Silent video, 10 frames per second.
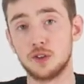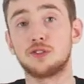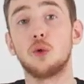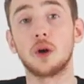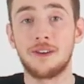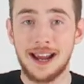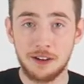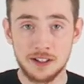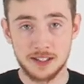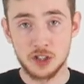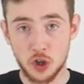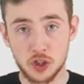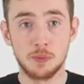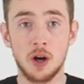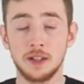There's four categories I
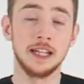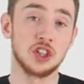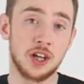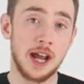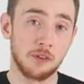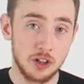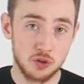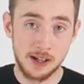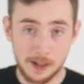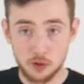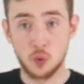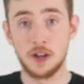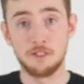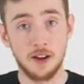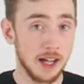judge them on. Each category is rated out of
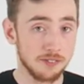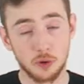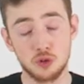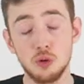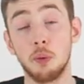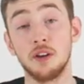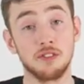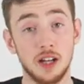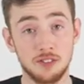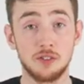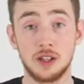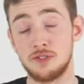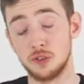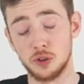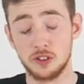25, or 2.5 if
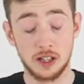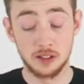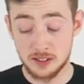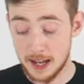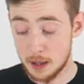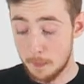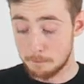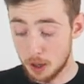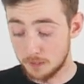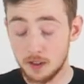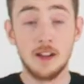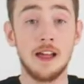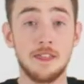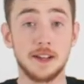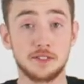it was on a scale of 10. But
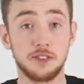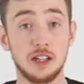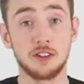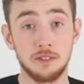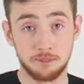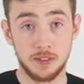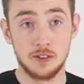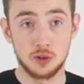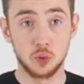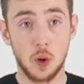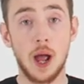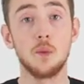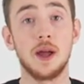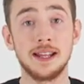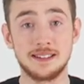that's flavour, so
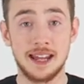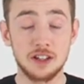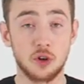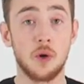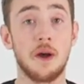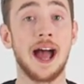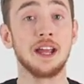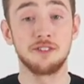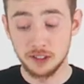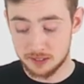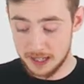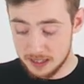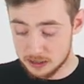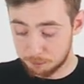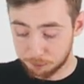how it tastes or how I feel it
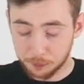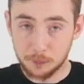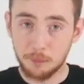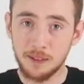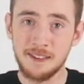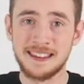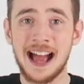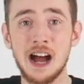tastes. The